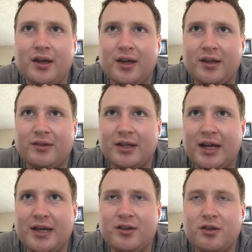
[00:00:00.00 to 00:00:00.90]
And the
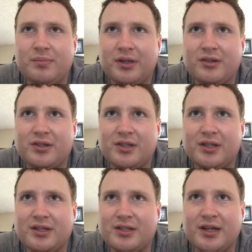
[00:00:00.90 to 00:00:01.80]
guy you're about to see
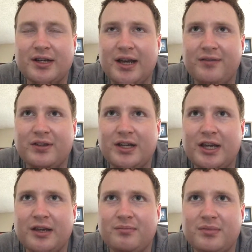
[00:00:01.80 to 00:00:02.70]
does not have a
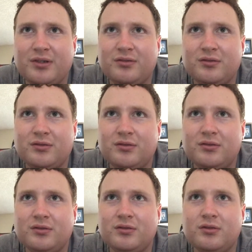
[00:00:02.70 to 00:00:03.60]
name
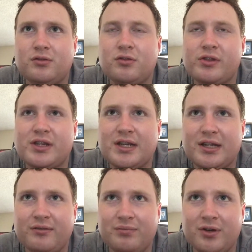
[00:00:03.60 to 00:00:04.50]
or the date
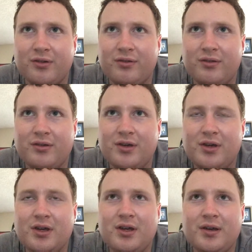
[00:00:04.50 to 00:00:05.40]
of birth.
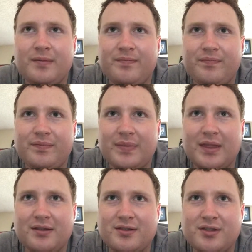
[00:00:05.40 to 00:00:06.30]

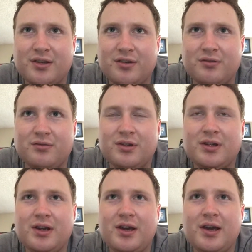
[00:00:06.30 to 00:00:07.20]
So,
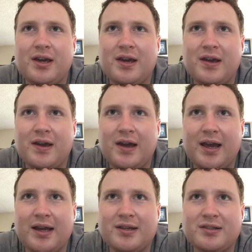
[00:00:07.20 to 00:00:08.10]

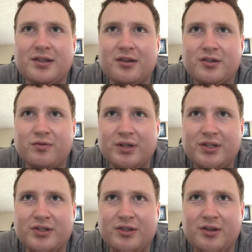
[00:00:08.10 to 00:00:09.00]
as there's one
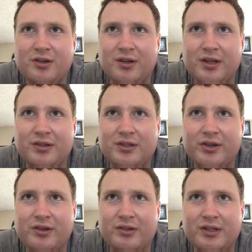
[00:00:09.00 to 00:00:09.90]
star in the
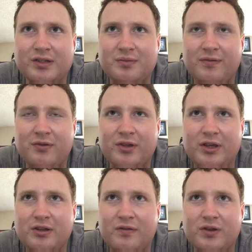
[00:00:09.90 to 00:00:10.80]
darkness before the
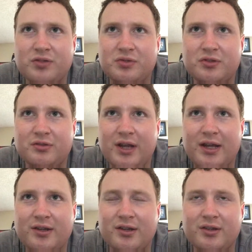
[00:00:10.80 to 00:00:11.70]
universe was
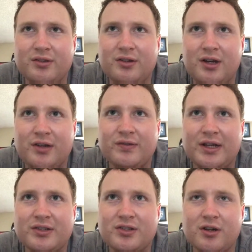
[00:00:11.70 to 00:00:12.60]
created, on
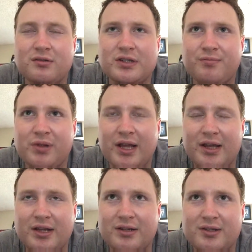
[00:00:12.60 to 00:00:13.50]
that star was a
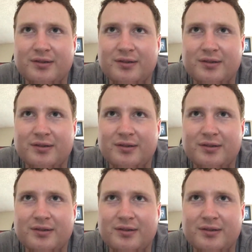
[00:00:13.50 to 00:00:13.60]
planet.